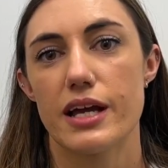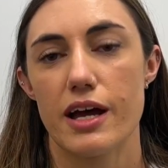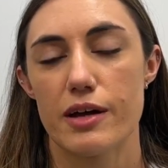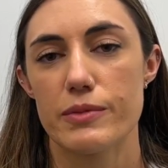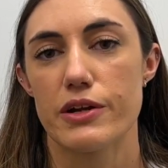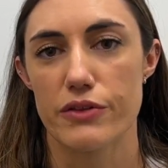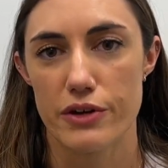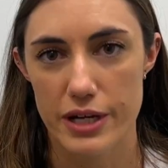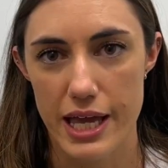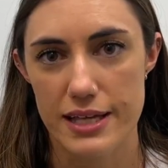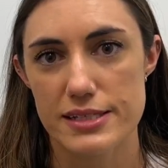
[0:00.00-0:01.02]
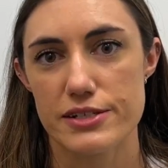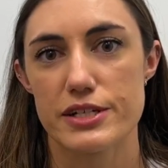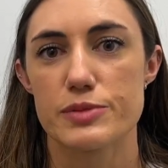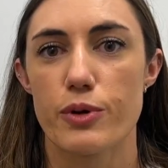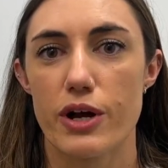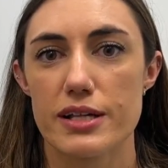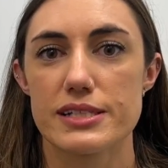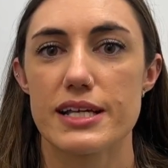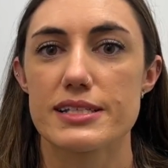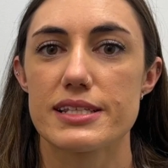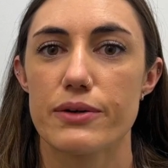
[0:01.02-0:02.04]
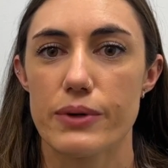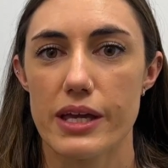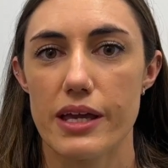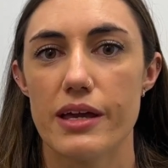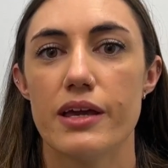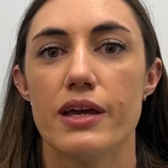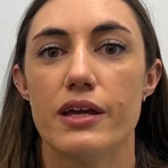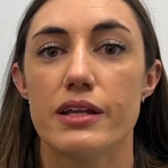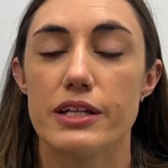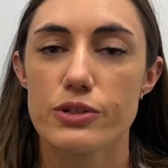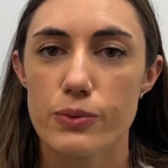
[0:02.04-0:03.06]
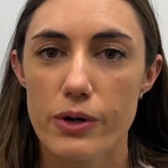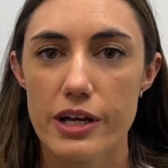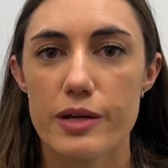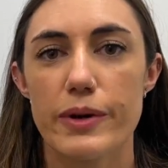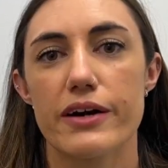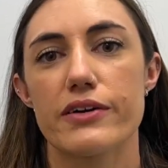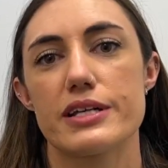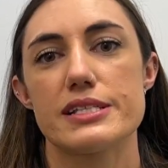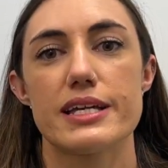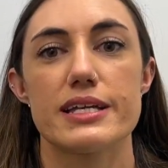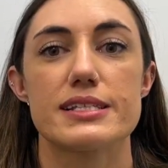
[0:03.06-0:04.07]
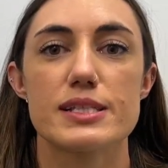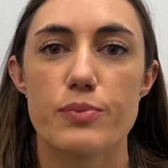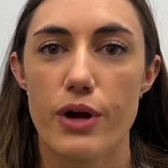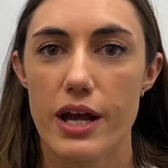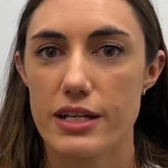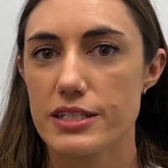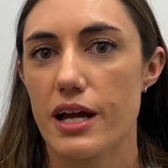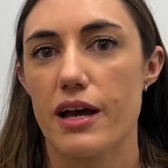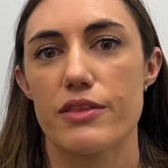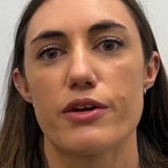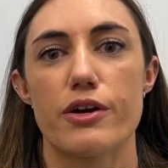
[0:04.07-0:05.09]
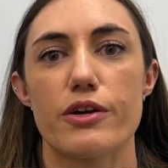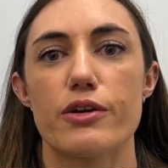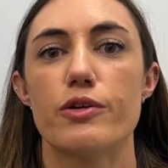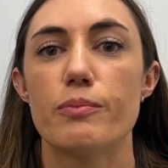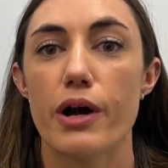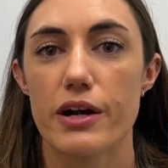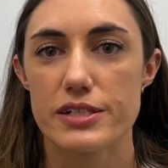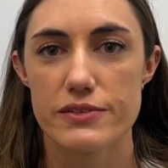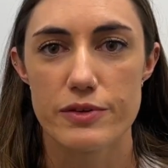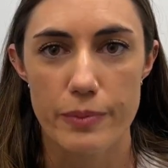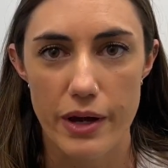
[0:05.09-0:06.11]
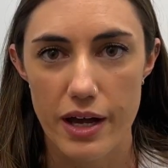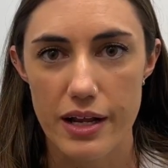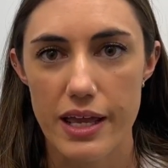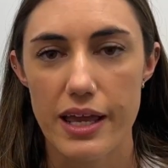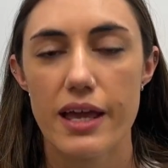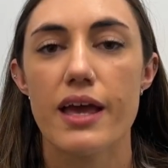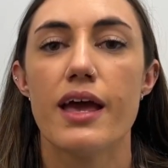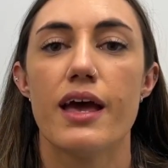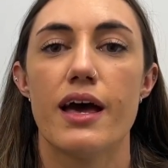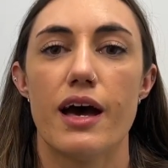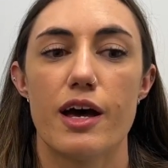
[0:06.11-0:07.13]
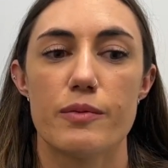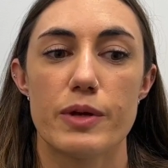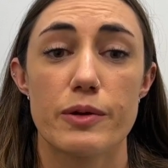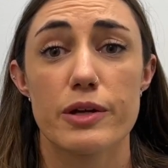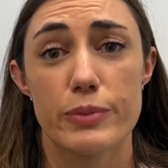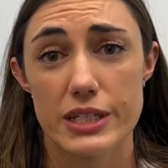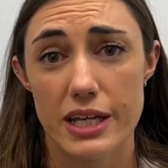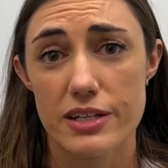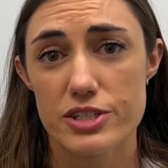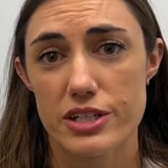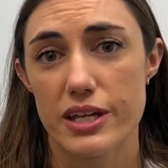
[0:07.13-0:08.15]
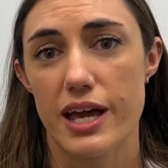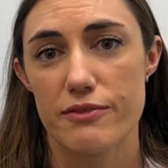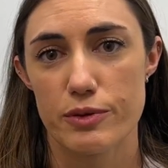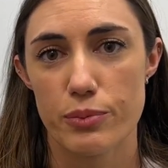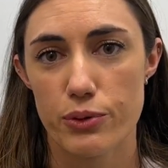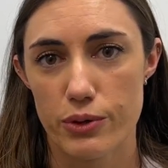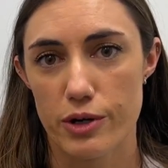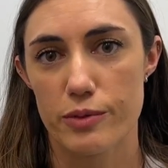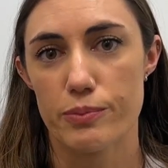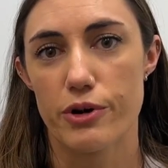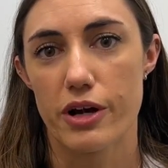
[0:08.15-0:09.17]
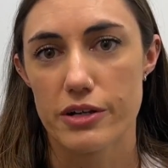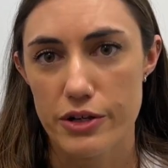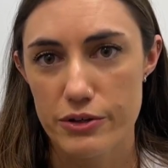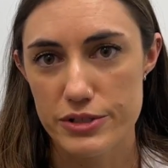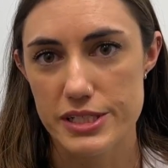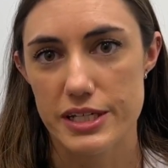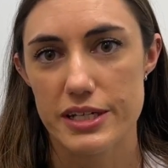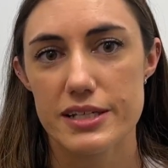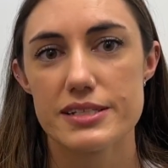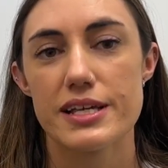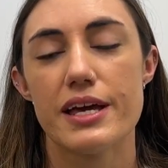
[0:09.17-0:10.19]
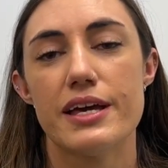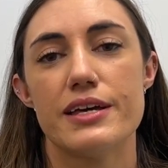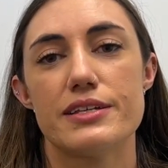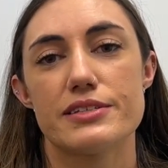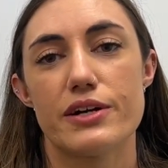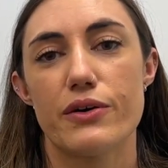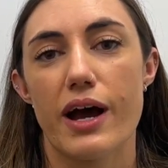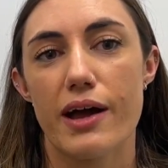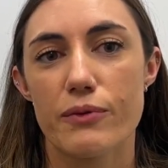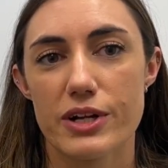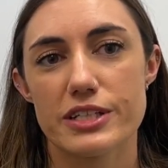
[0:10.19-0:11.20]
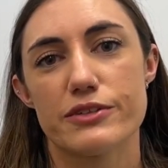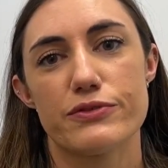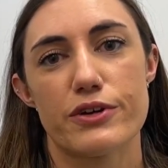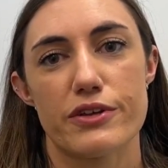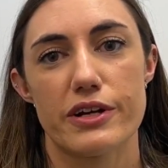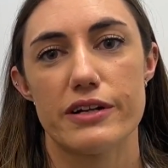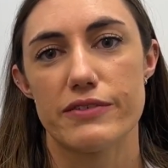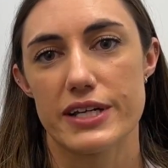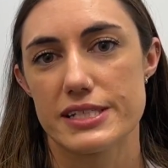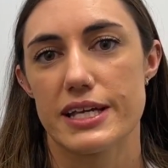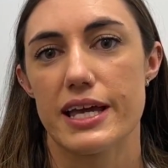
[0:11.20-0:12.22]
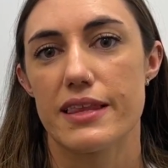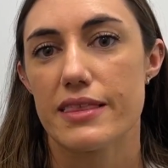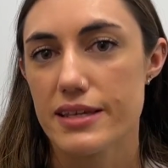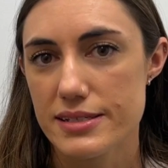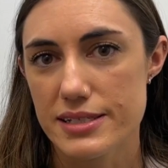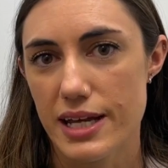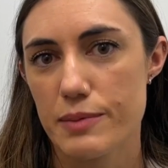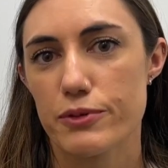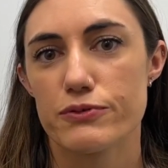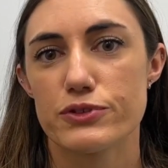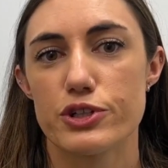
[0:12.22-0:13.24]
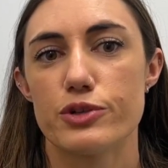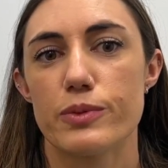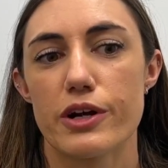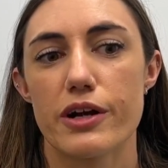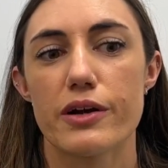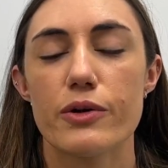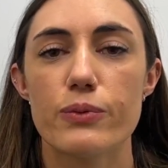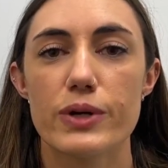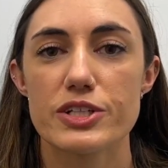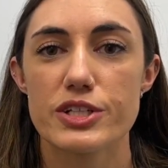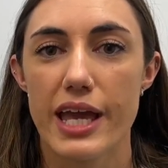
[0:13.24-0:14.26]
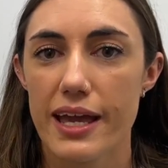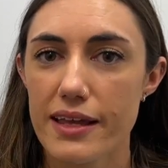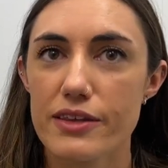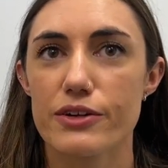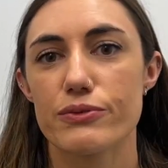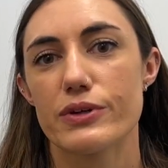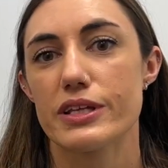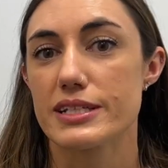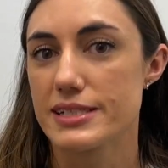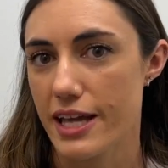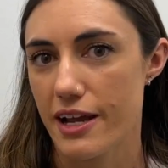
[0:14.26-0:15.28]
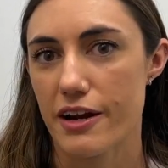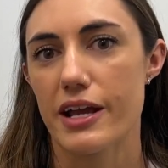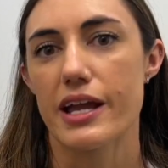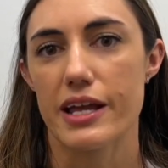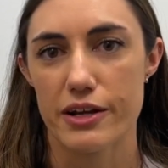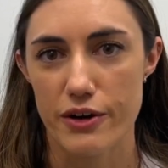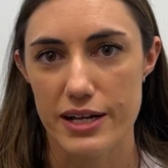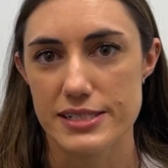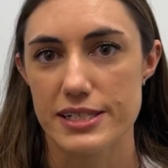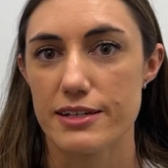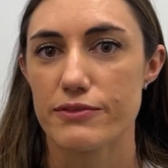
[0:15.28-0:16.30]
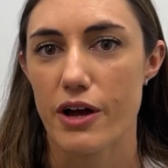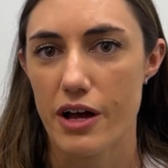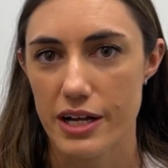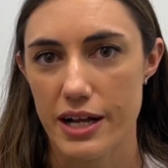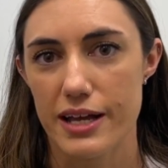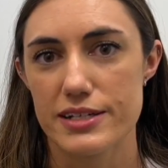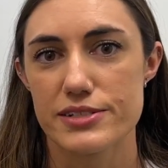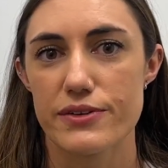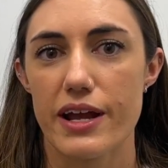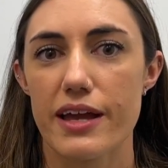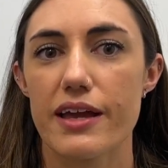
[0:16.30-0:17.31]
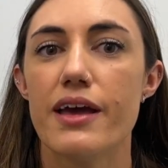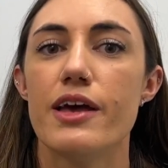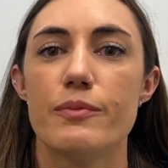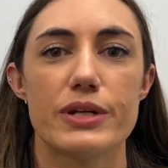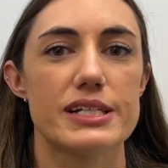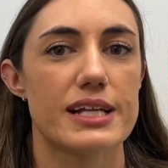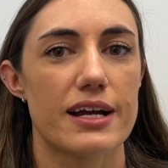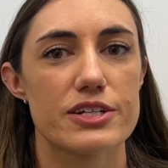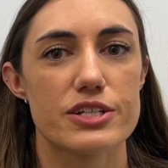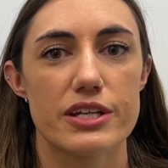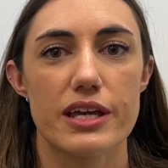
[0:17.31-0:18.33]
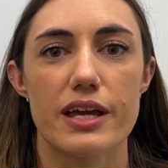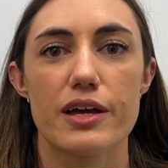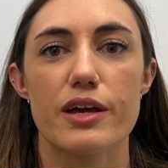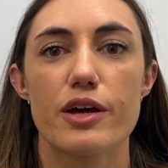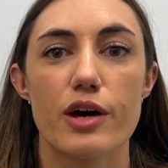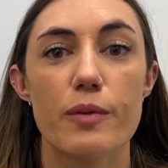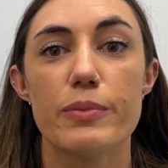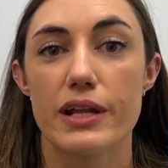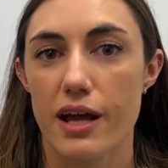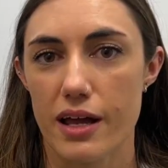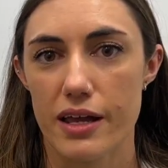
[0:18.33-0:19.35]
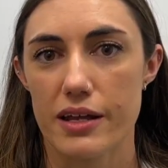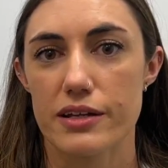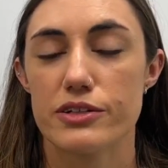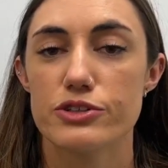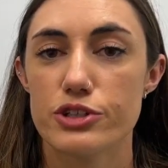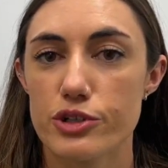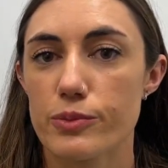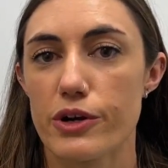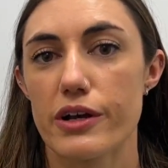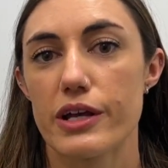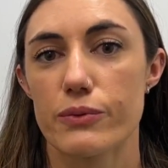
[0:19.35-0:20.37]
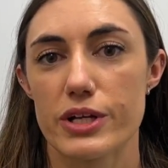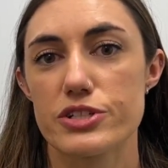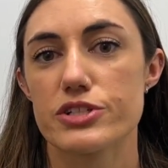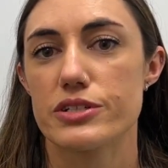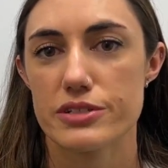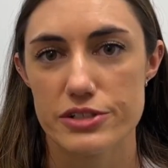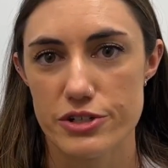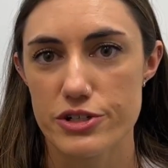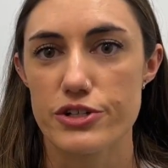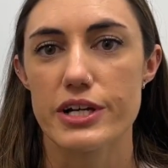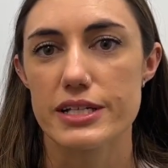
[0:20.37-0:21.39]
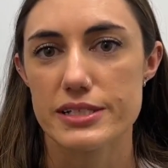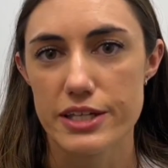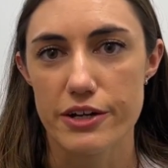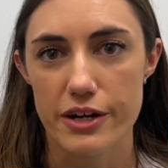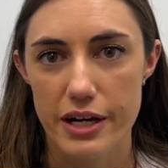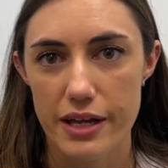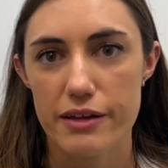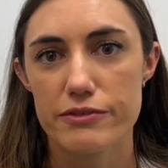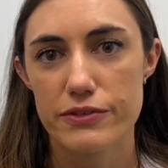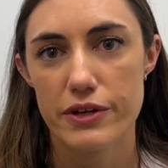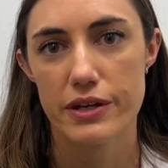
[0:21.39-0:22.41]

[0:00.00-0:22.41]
They're a cancerous process that we need to worry about because they can spread to other parts of the body and potentially have a poor prognosis. So I wanted to further investigate this type of tumor, which can look really scary and aggressive on an X-ray, but is actually a benign tumor in which surgery is curative.